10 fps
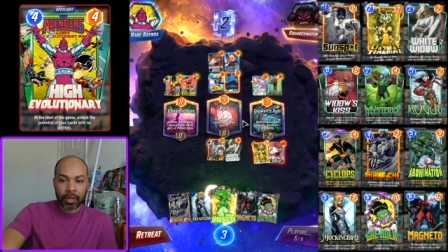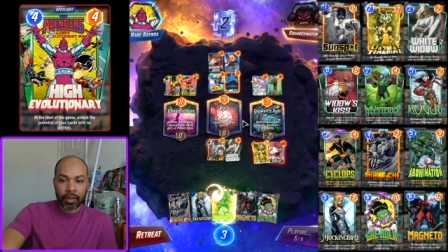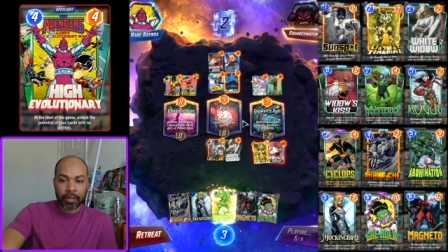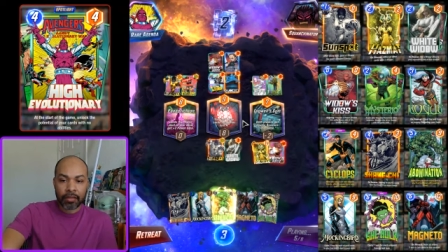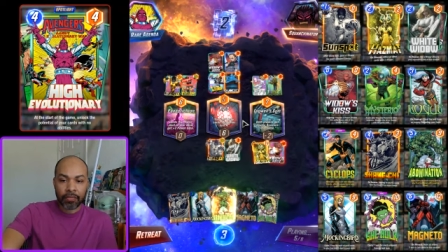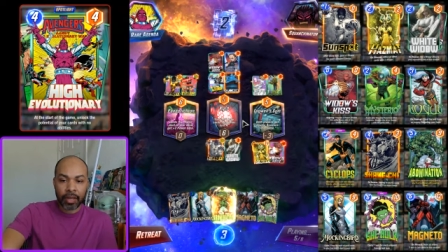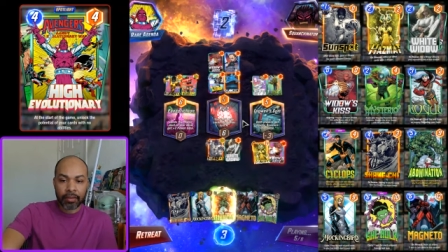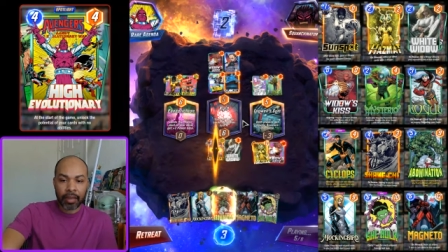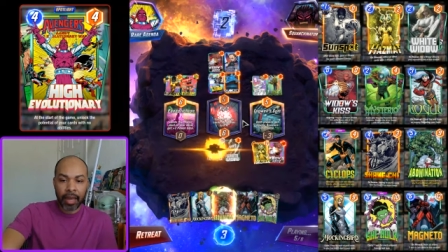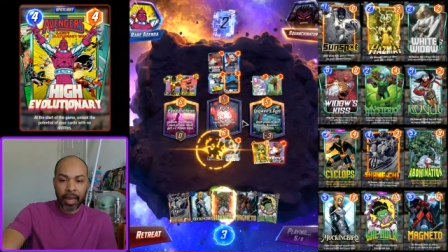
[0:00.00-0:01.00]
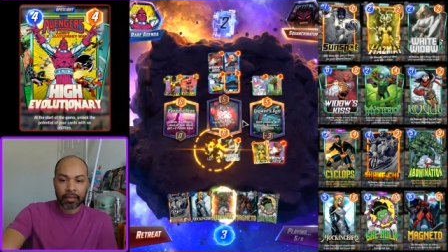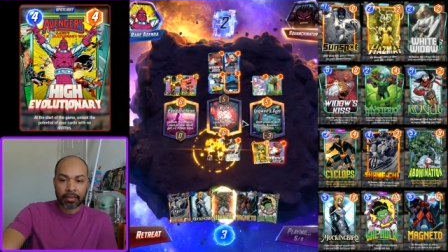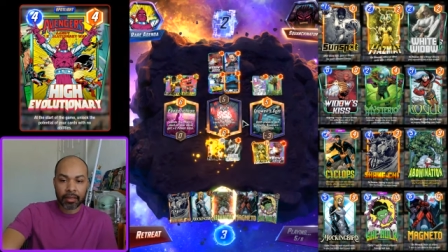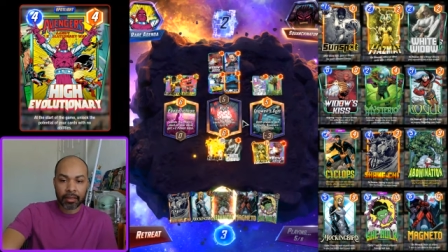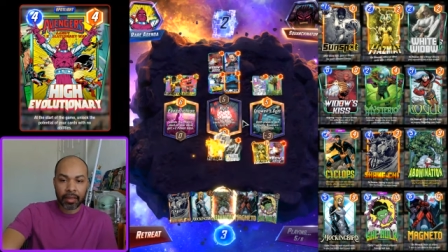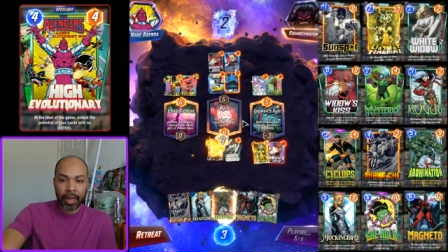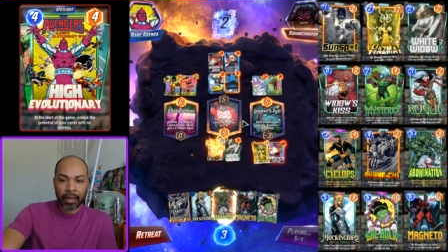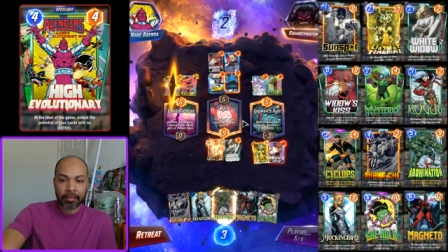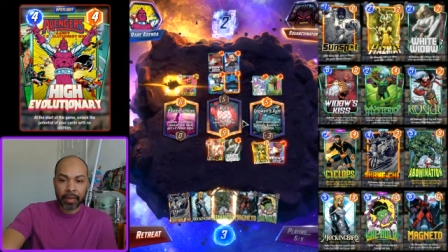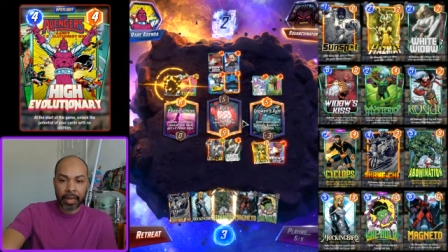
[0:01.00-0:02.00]
Oh, that's a fantastic
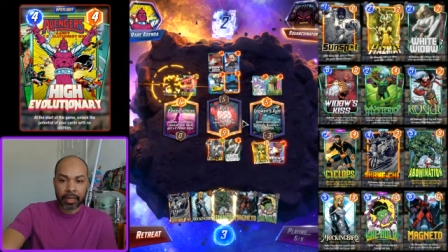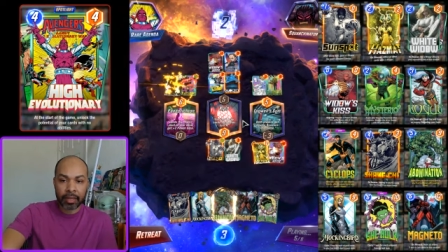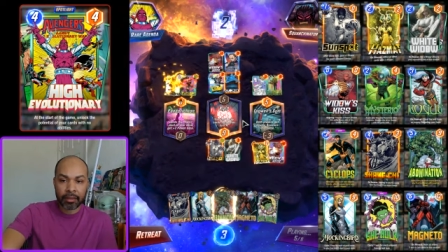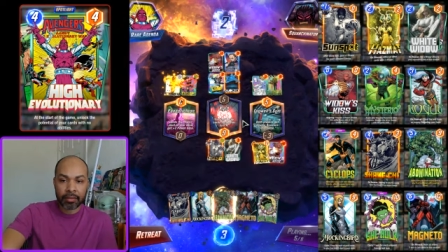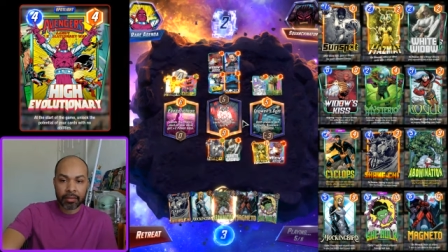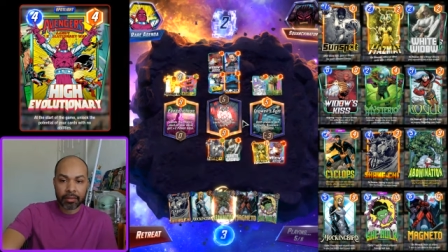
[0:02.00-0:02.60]
hazmat hit.